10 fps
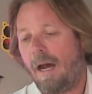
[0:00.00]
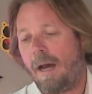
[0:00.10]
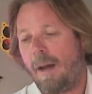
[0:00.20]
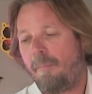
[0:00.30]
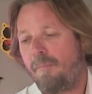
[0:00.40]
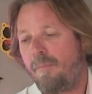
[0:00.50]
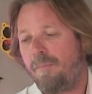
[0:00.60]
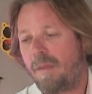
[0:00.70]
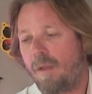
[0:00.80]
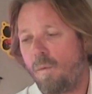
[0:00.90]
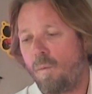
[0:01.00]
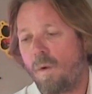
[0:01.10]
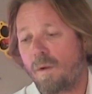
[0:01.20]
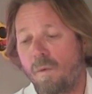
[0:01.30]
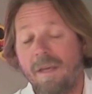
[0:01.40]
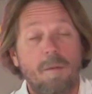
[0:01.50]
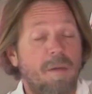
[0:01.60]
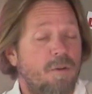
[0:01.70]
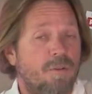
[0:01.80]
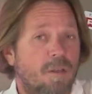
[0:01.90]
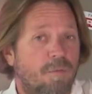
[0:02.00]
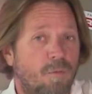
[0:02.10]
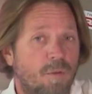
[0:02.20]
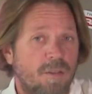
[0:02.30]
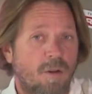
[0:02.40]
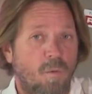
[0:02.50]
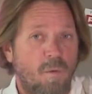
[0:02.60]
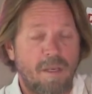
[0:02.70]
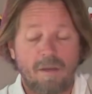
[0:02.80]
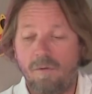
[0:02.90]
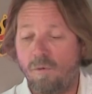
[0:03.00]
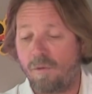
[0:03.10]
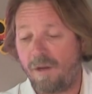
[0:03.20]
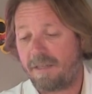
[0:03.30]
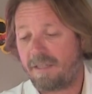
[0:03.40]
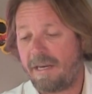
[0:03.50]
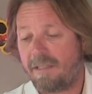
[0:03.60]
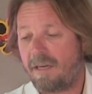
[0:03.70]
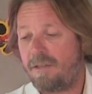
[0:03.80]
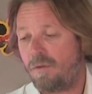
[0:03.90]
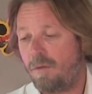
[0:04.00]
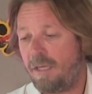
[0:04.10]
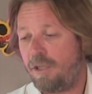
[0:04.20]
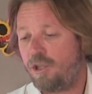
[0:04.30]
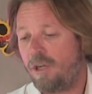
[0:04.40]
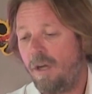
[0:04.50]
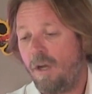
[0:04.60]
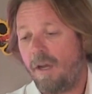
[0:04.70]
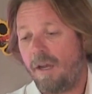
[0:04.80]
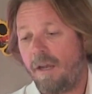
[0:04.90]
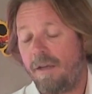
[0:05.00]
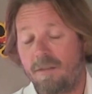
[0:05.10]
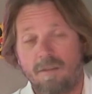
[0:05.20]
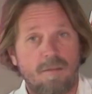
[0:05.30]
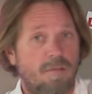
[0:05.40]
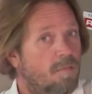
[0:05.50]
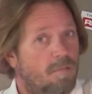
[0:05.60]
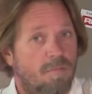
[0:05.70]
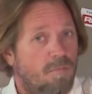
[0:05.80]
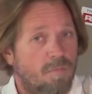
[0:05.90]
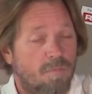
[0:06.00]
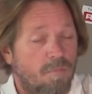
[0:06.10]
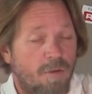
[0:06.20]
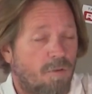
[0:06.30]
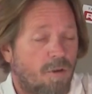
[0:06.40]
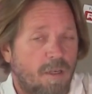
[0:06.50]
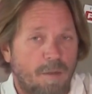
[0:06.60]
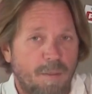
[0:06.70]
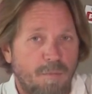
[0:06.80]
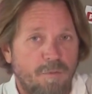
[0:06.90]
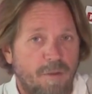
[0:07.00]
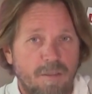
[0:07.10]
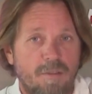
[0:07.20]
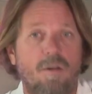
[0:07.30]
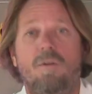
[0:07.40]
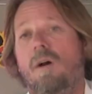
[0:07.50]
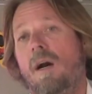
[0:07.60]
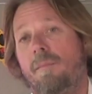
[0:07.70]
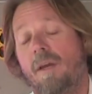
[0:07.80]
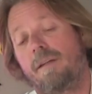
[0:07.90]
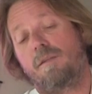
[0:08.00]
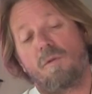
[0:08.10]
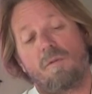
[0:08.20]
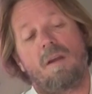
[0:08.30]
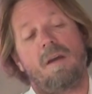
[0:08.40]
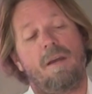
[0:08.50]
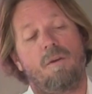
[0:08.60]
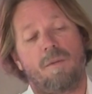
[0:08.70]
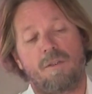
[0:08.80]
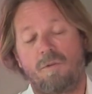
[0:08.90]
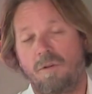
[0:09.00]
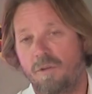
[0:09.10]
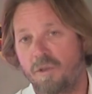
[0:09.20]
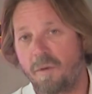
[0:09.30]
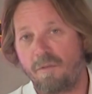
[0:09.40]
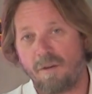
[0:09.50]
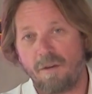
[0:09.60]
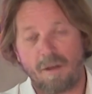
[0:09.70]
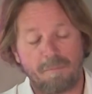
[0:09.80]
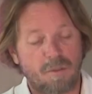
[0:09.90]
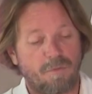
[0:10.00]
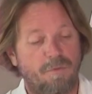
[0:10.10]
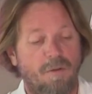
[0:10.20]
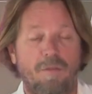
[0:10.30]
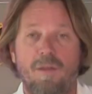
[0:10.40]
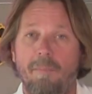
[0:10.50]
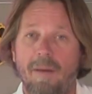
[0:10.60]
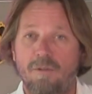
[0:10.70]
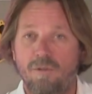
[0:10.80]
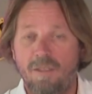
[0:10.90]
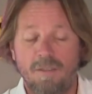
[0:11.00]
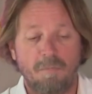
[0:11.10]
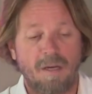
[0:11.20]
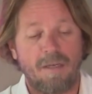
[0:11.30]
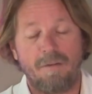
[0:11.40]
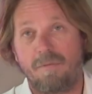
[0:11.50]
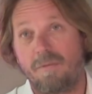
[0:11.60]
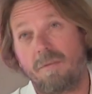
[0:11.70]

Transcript: What we're going to be using it for this whole week or the next 8 days on the beach is we're not going to be moving, so I'm going to be relying on my 225 amps of lithium batteries, my